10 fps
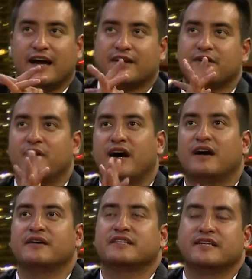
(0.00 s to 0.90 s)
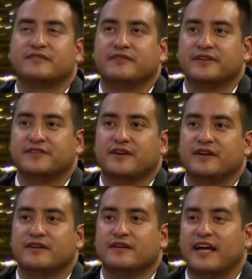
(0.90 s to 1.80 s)
I don't know how he'd get a fair
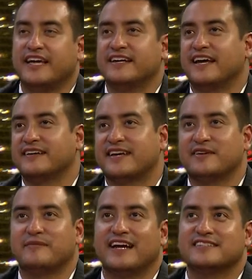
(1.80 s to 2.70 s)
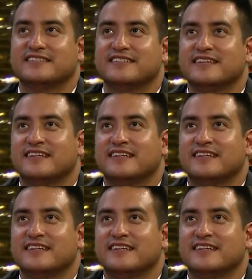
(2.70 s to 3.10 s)
trial. And I can imagine.